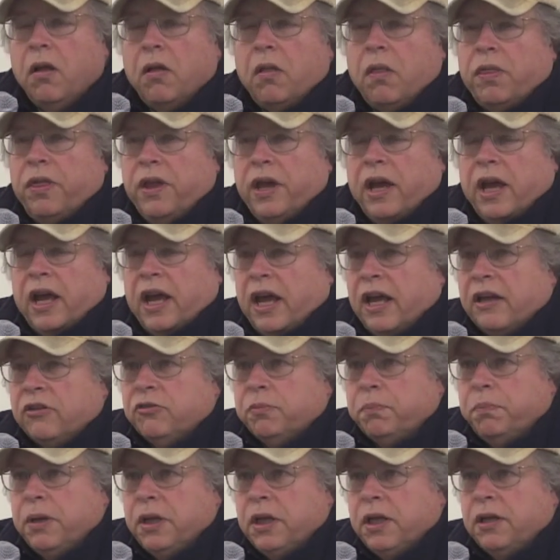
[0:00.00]
there has
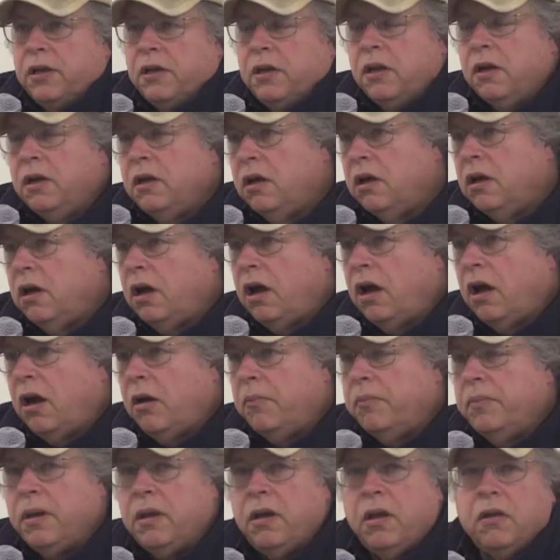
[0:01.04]
been
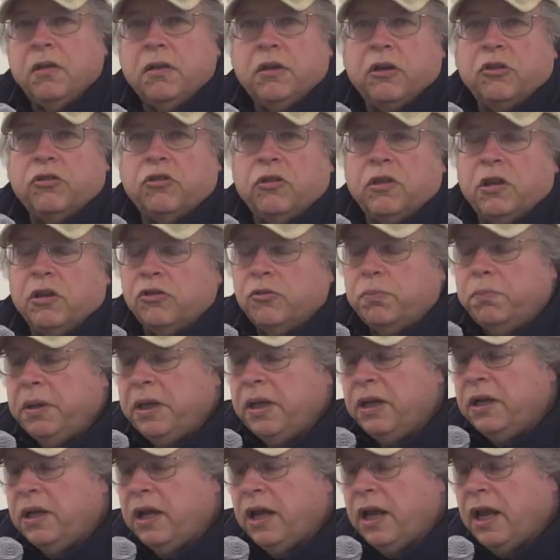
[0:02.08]
um, there's, there's
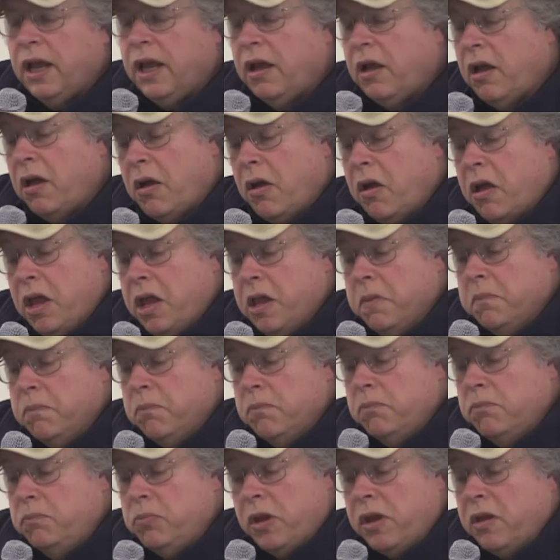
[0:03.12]
been
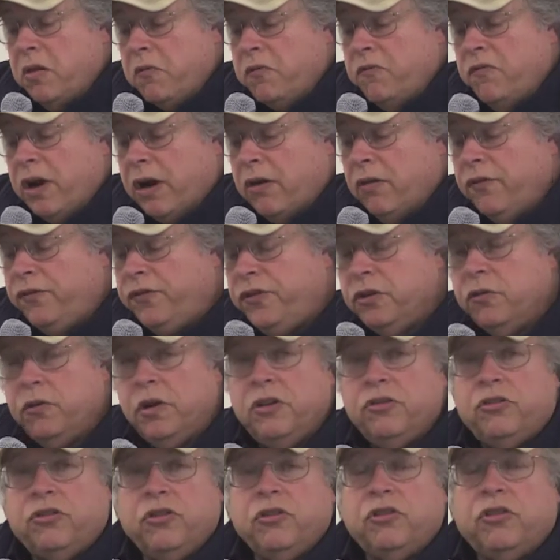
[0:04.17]
in very few
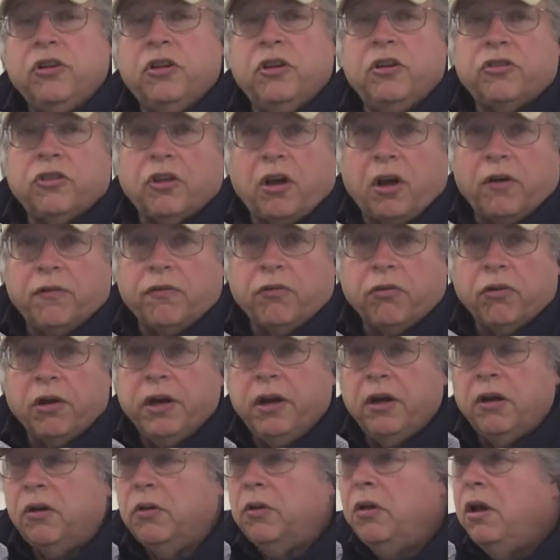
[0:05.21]
instances of
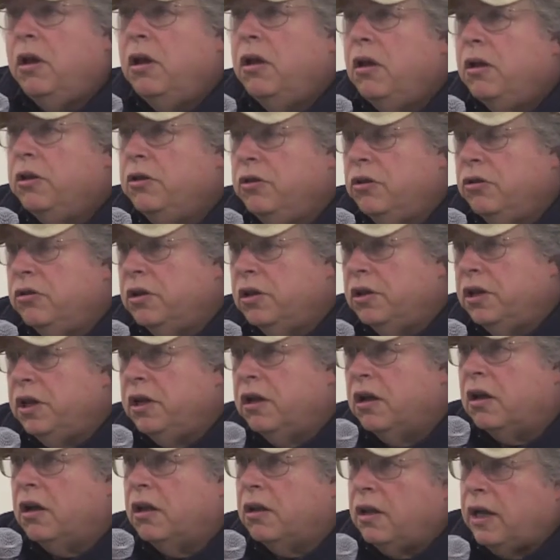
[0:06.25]
real unity
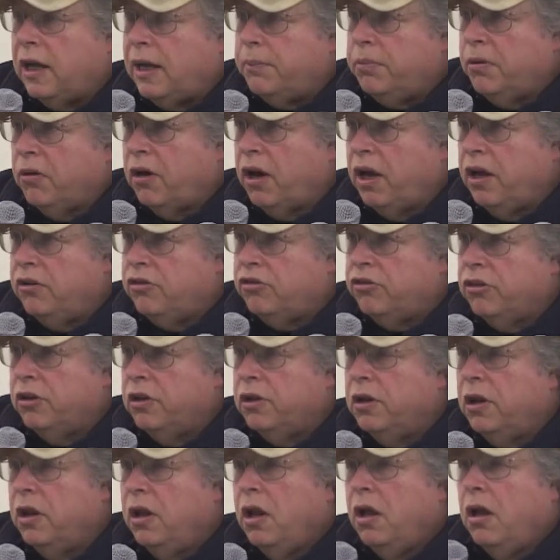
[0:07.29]
and
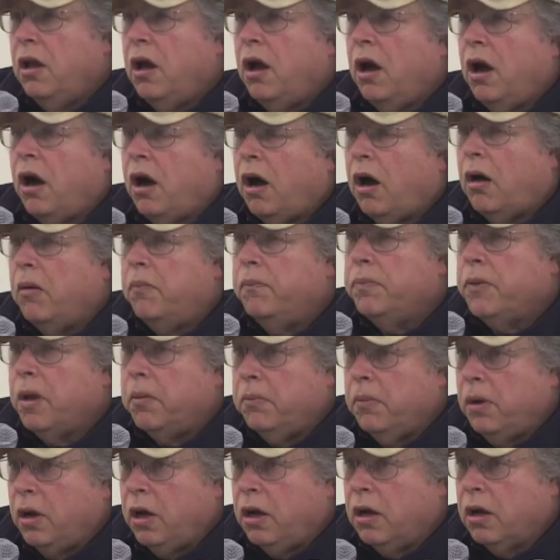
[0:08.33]
collaboration um,
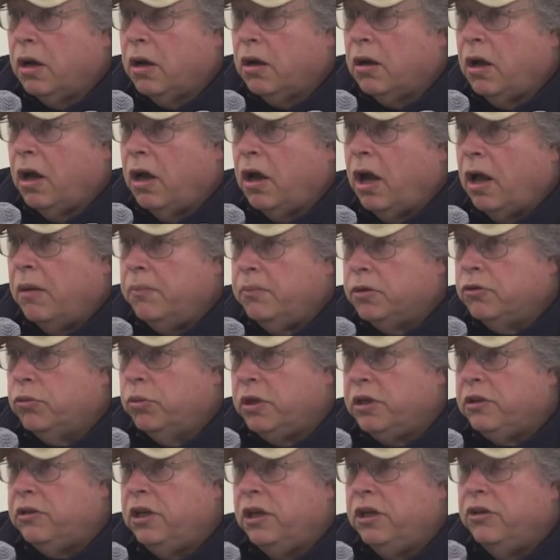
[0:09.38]
among uh, and
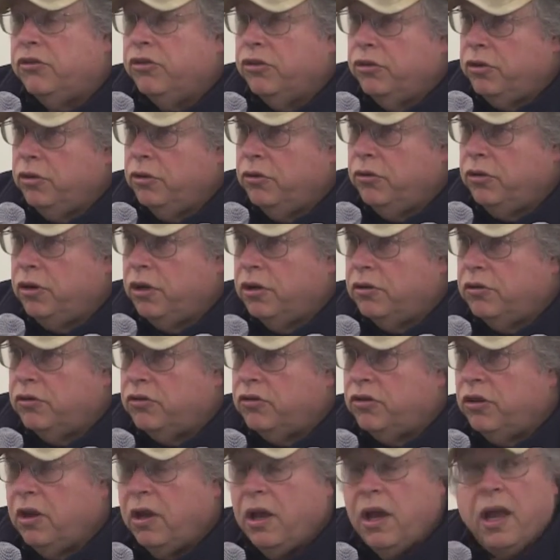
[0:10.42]
between teacher
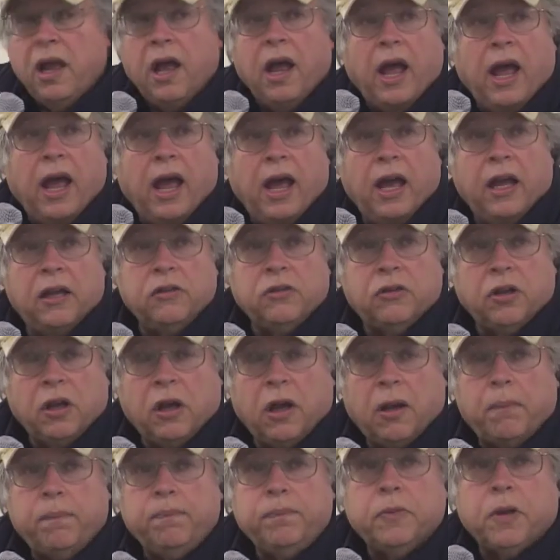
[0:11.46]
unions and,
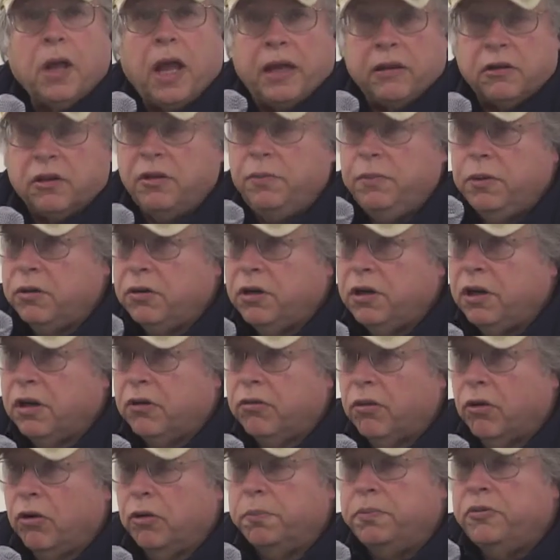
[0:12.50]
uh, and community
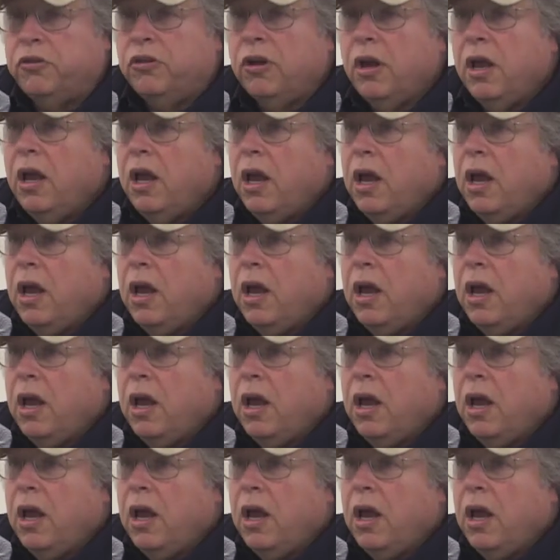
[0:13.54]
groups.